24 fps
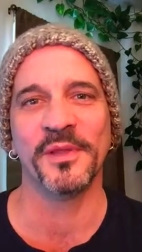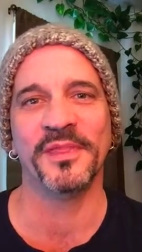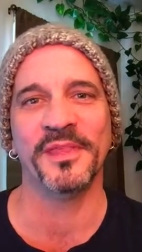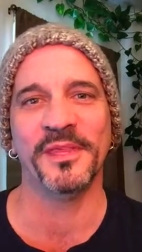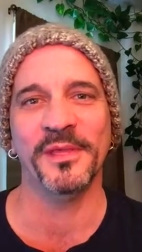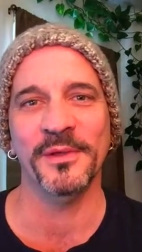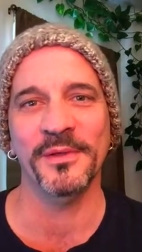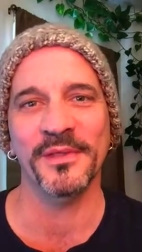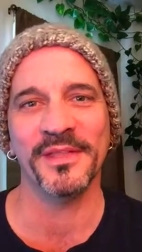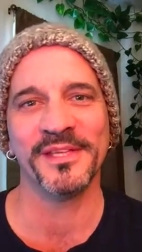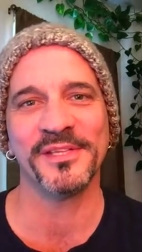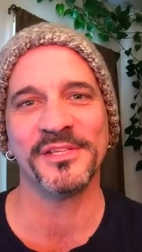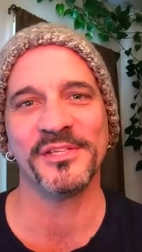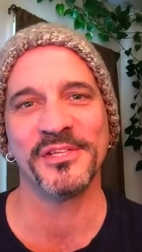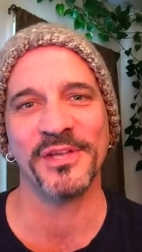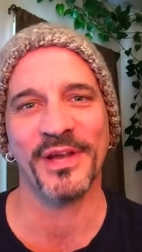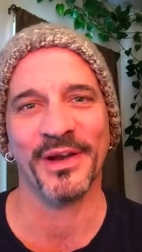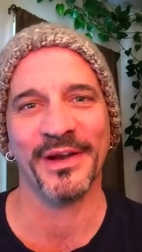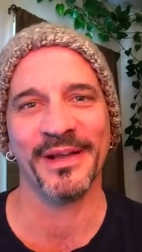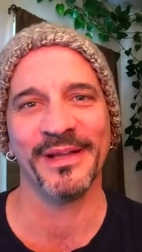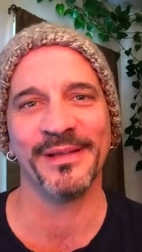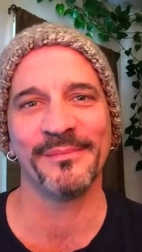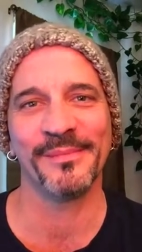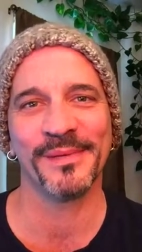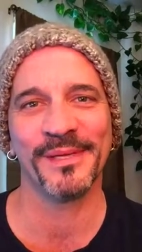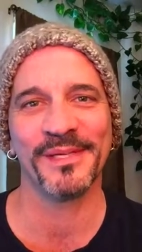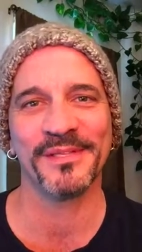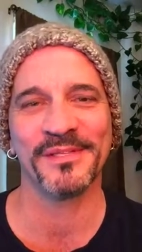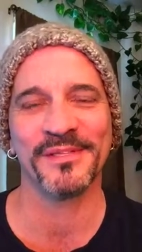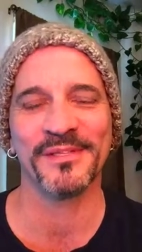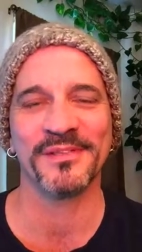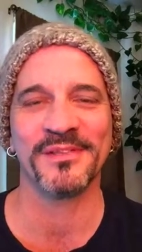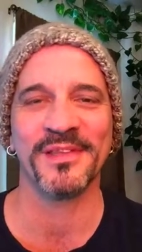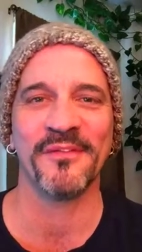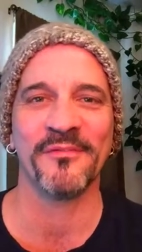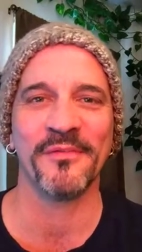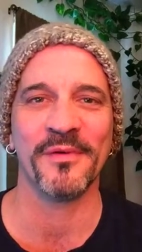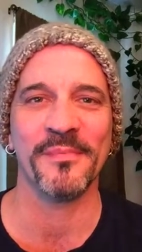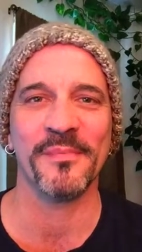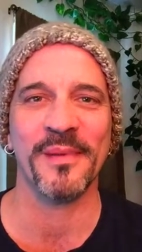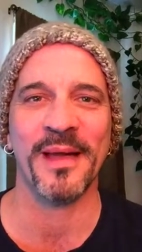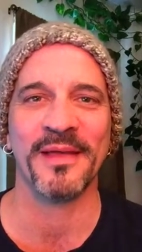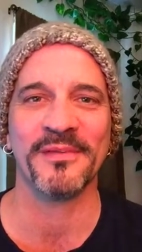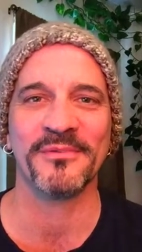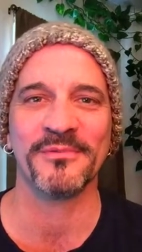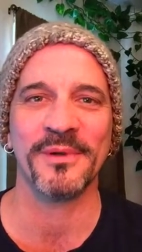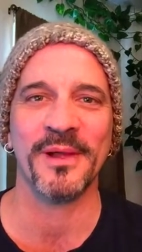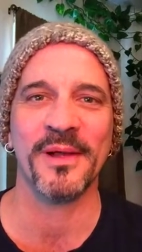with you, then share it because the stuff we
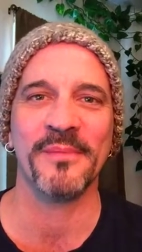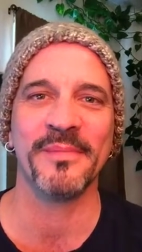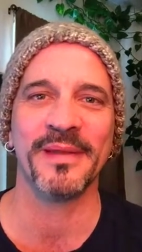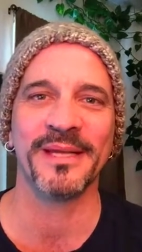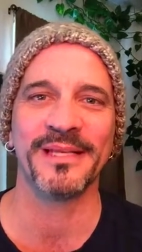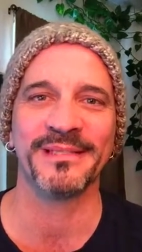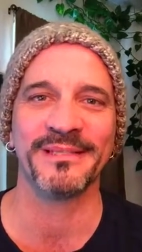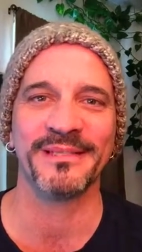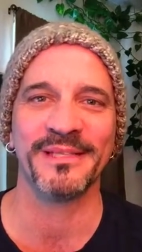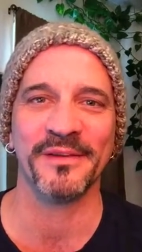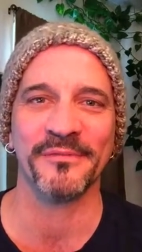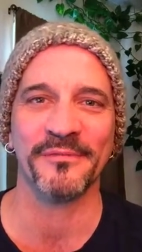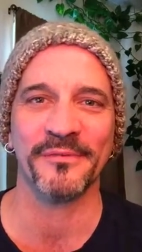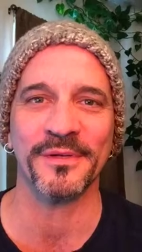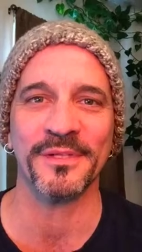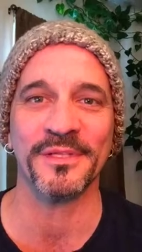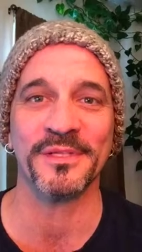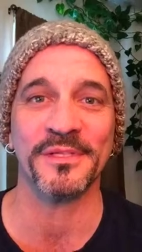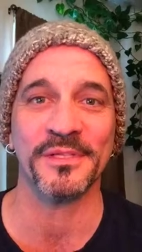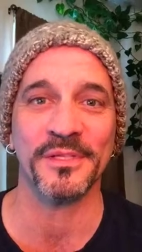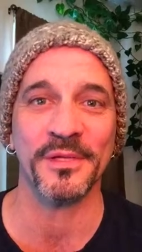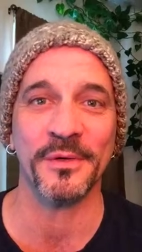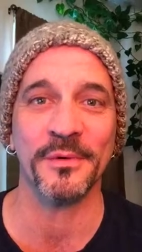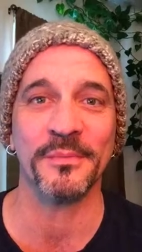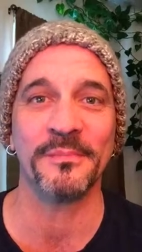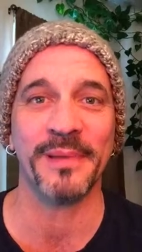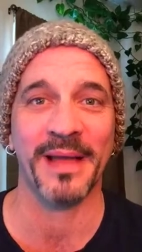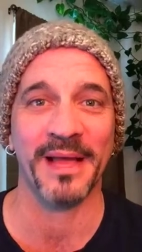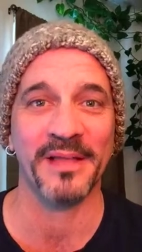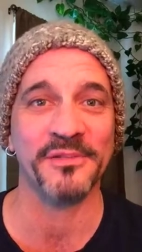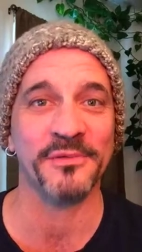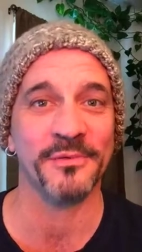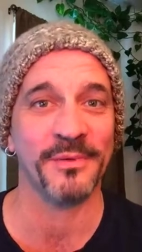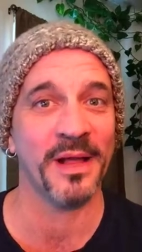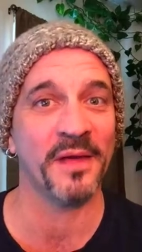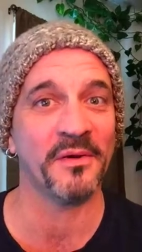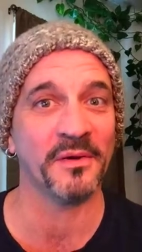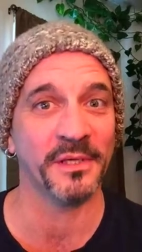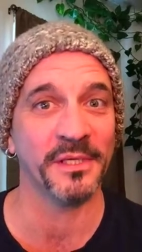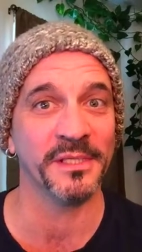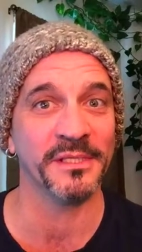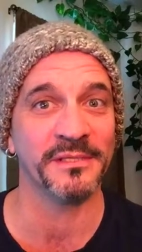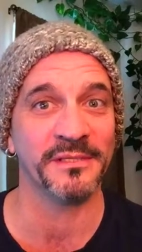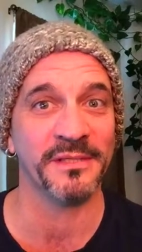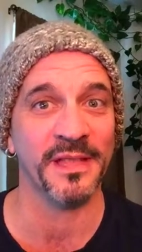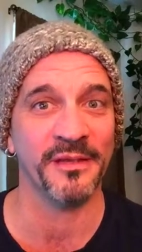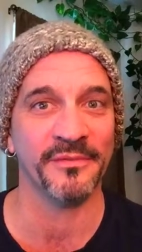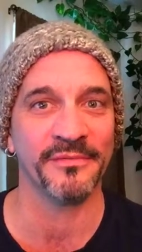pass around makes a difference. So pass around
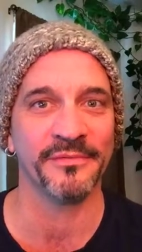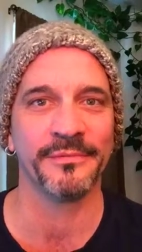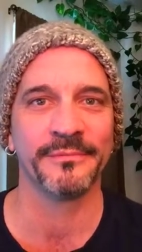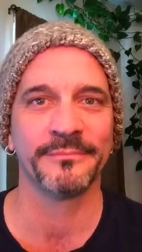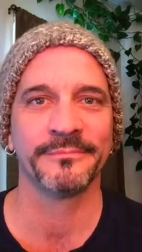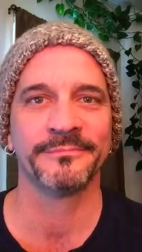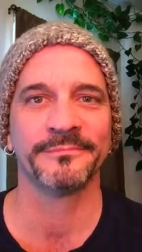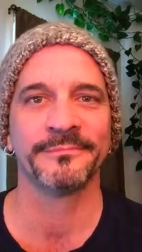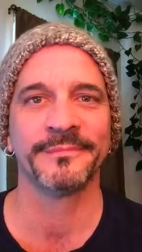good stuff.